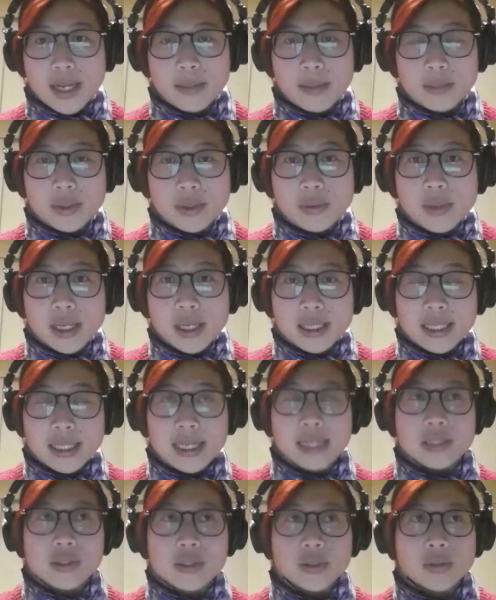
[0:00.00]
the work that
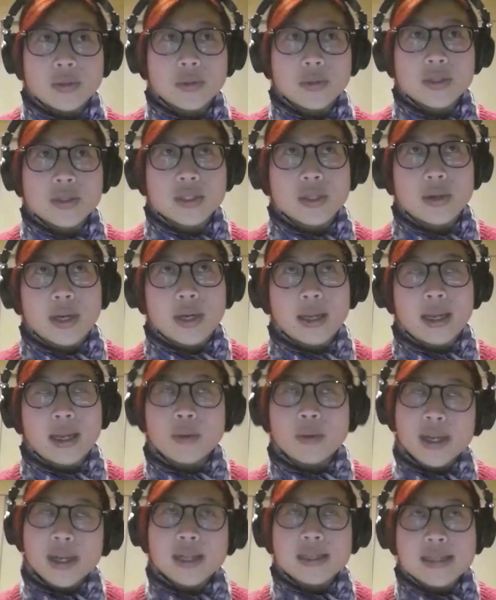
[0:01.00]
I do. So I
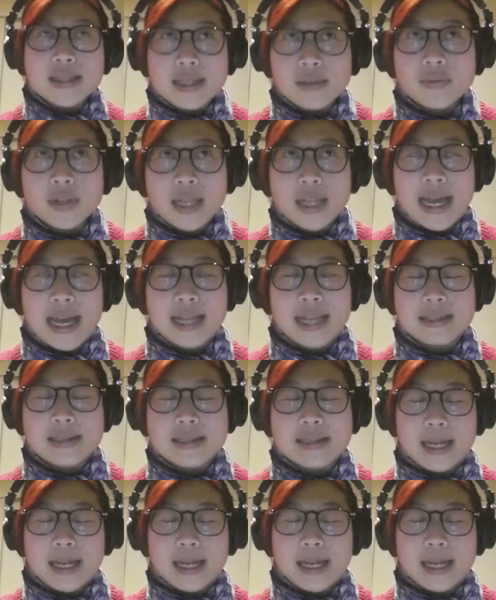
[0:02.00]
wear several hats.